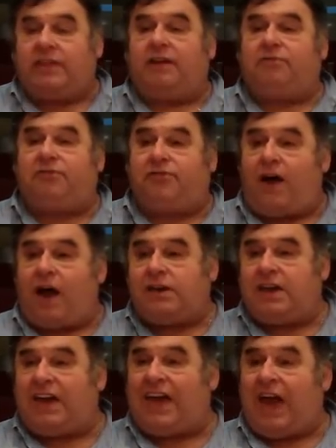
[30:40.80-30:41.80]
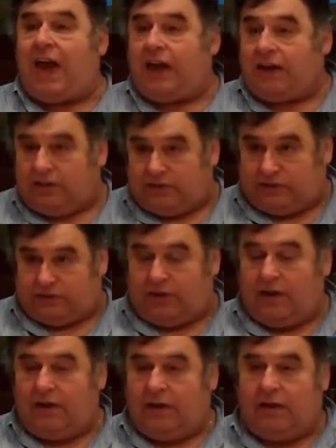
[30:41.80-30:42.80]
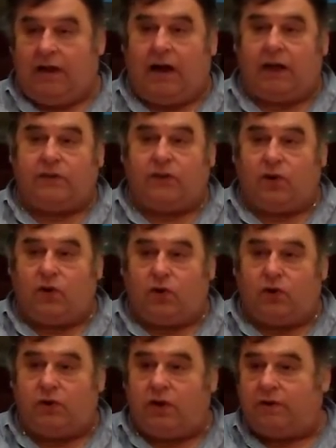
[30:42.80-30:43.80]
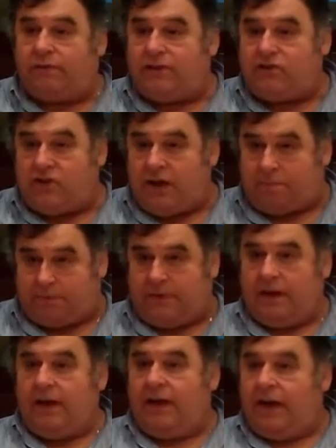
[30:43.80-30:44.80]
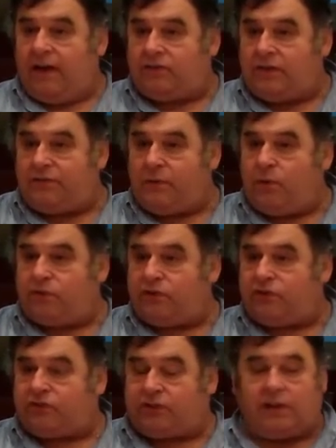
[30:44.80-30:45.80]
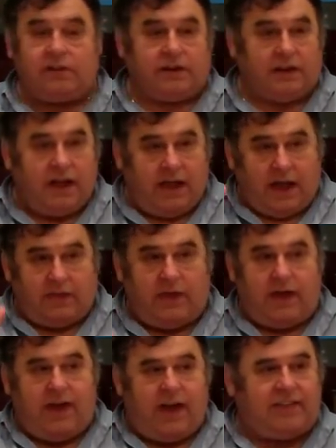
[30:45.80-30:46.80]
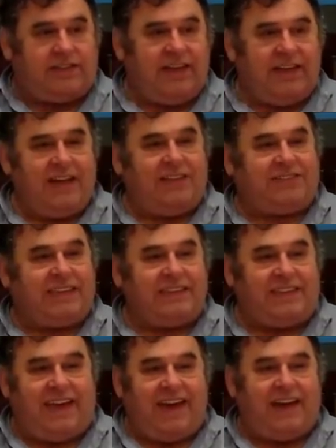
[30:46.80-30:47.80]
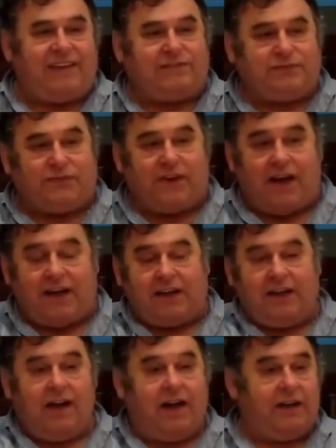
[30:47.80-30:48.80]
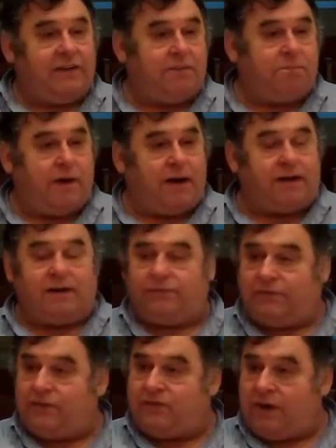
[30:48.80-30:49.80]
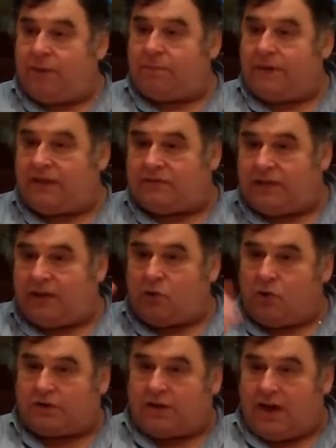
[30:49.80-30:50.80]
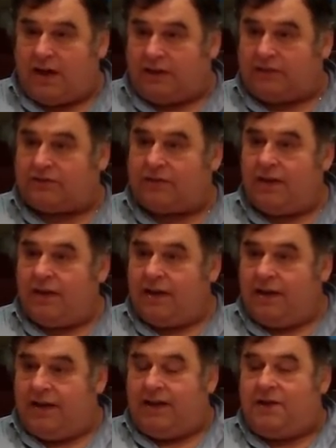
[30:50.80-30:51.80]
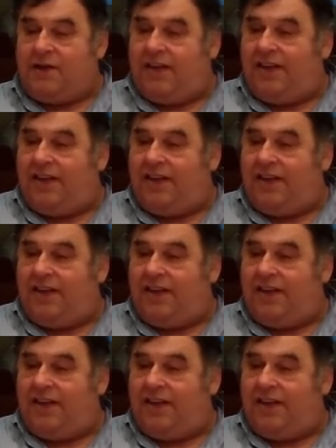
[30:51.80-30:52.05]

they're frying eggs on the hood of a Jeep as if it was a skillet. And the, egg, the eggs fry on the bonnet of the Jeep, and as they cook the eggs. And